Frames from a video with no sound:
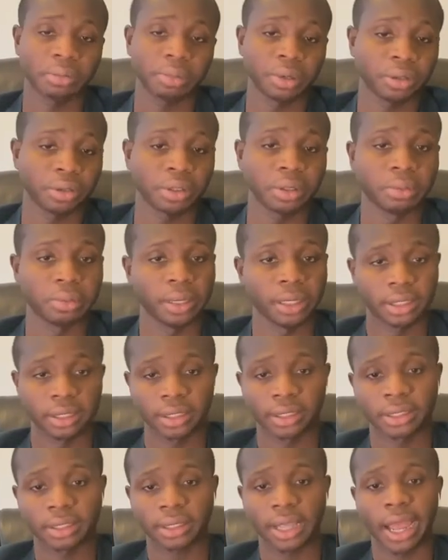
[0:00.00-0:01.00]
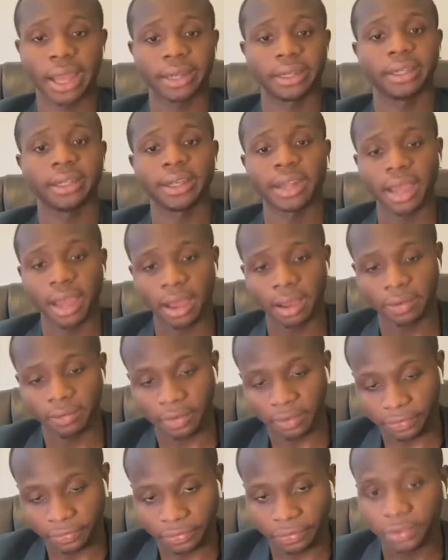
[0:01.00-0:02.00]
to build the business. I did have
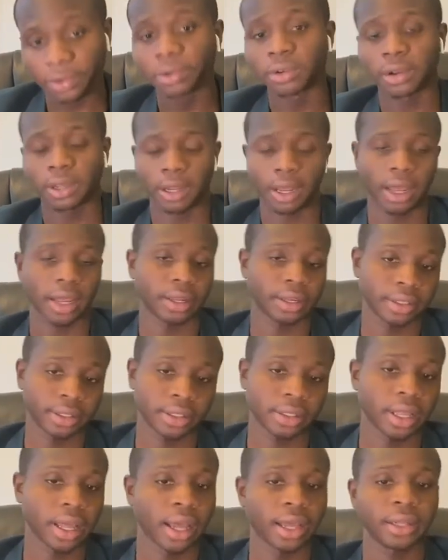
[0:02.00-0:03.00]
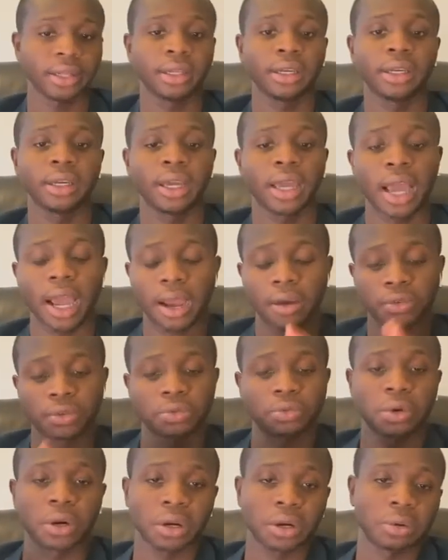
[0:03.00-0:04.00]
a few clients that I was
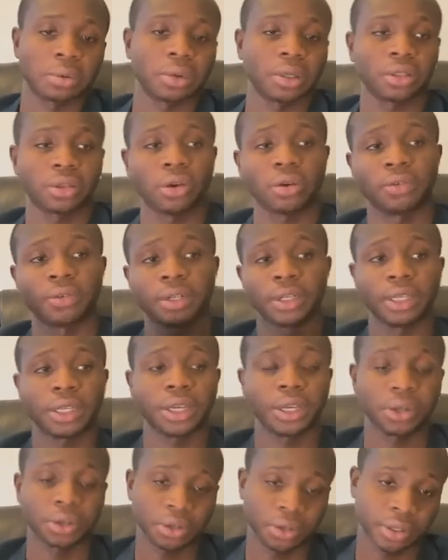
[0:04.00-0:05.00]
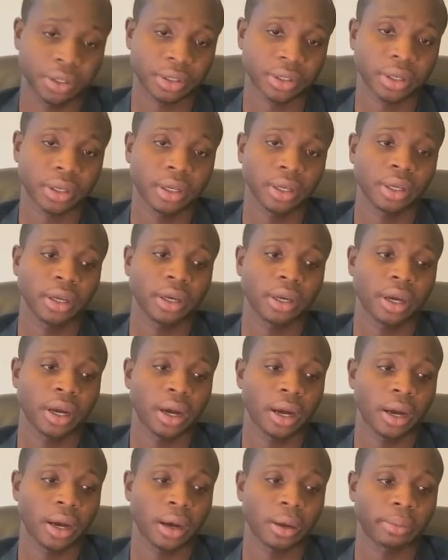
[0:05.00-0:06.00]
working with over the years,
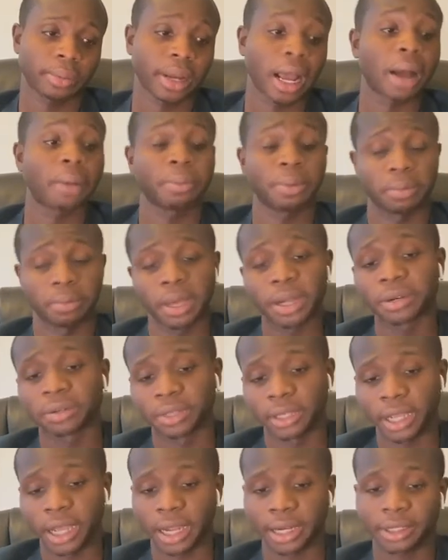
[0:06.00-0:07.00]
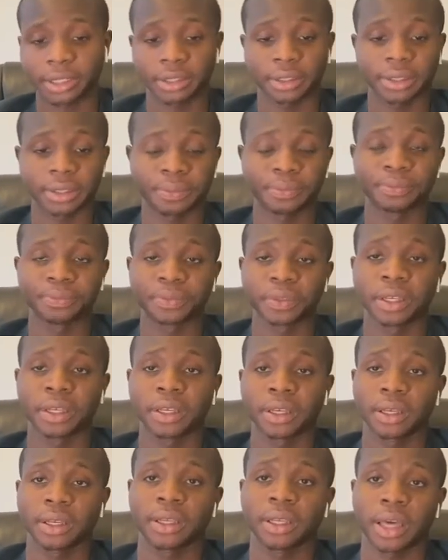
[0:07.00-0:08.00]
complimentary actually.
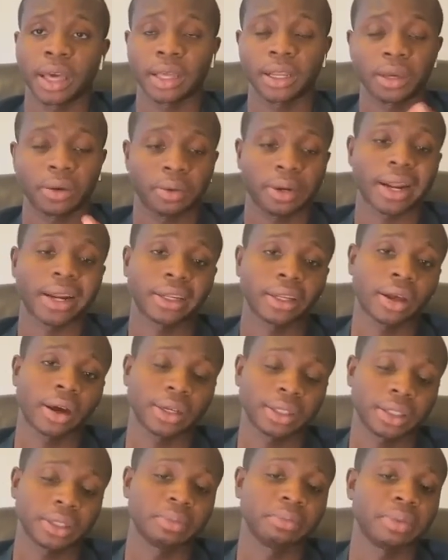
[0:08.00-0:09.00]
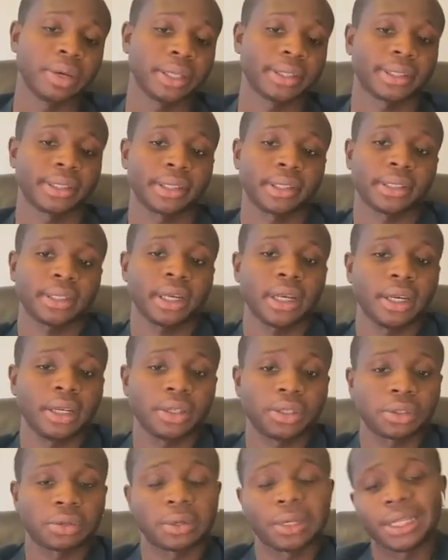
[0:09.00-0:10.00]
And then when I launched the business in
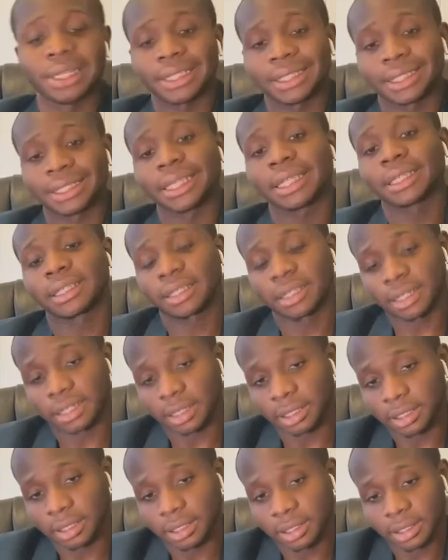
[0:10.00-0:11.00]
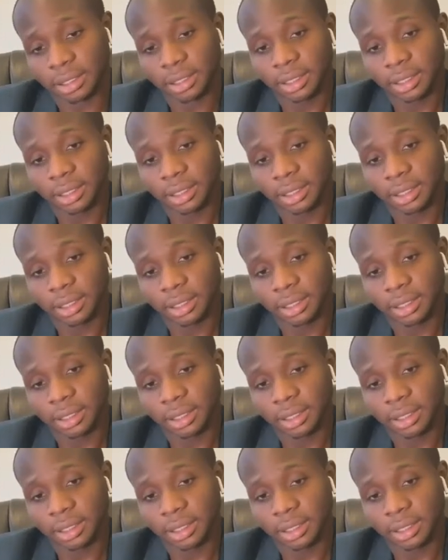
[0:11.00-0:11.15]
2016,